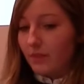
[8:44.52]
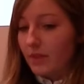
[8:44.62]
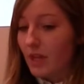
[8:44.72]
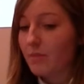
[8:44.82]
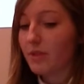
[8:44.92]

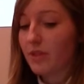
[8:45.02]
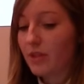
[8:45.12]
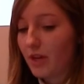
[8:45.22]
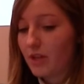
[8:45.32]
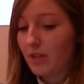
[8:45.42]
in terms of the
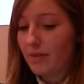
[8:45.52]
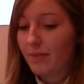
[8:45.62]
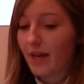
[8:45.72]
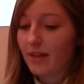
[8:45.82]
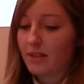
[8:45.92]
social
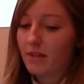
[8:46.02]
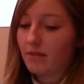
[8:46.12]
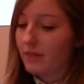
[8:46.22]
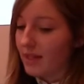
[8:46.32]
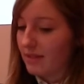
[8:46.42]
impact,
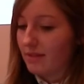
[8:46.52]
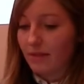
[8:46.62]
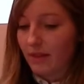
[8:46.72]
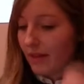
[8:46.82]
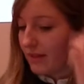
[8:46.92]

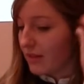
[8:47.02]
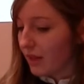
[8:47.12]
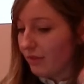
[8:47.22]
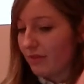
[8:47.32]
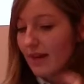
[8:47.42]
there's
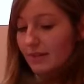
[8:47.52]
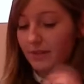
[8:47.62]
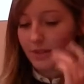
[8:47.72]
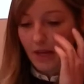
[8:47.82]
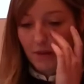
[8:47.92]
stuff
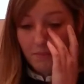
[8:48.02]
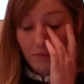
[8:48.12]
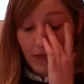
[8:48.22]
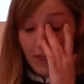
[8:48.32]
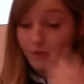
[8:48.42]
around
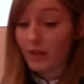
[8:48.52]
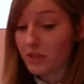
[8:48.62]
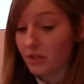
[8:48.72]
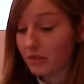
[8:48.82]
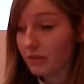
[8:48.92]

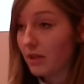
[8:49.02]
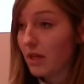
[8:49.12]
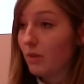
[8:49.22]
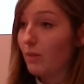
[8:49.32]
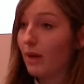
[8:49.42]
individual
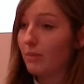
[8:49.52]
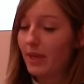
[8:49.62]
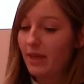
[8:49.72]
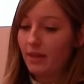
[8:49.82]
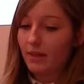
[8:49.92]

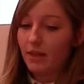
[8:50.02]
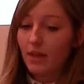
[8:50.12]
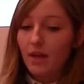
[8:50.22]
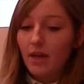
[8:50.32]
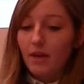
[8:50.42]
well-being,
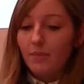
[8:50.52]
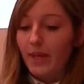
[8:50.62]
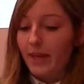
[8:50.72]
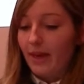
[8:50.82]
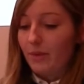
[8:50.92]

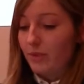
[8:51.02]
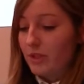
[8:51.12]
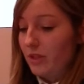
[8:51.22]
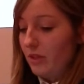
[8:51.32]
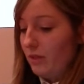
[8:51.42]
being able
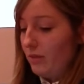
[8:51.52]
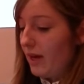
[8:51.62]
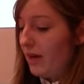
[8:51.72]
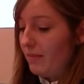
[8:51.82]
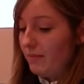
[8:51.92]
to
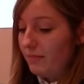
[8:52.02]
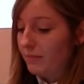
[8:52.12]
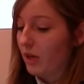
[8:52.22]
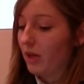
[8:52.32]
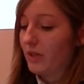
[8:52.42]

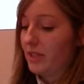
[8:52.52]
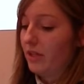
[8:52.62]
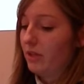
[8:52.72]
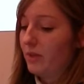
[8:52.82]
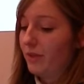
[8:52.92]
borrow a
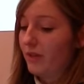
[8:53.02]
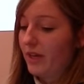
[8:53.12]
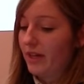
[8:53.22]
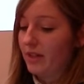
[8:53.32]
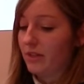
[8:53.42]

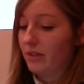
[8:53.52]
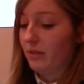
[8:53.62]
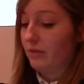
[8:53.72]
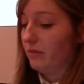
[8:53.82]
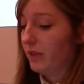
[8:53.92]
dehumidifier to,
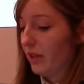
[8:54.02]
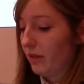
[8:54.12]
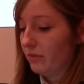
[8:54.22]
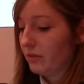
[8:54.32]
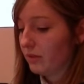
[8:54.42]
you
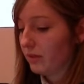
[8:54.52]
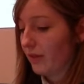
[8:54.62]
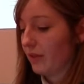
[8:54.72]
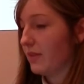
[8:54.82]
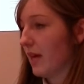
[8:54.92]
know,
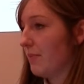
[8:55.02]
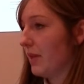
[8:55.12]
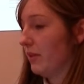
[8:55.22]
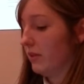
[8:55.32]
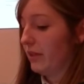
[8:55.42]
get rid of damp
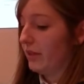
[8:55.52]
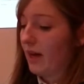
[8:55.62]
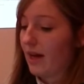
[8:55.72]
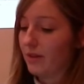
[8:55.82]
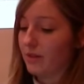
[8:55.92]
in
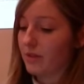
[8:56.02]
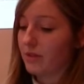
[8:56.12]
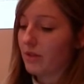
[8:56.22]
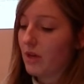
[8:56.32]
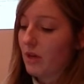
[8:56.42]
your
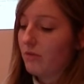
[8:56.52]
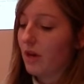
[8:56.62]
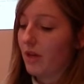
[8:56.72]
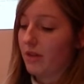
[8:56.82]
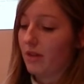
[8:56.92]
house
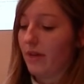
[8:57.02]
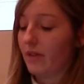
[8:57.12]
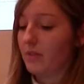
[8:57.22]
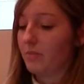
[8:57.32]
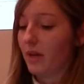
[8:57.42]
rather than
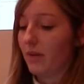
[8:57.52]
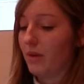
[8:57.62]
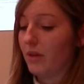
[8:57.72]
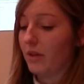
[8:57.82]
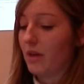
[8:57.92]
having to buy
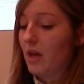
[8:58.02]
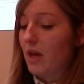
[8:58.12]
one.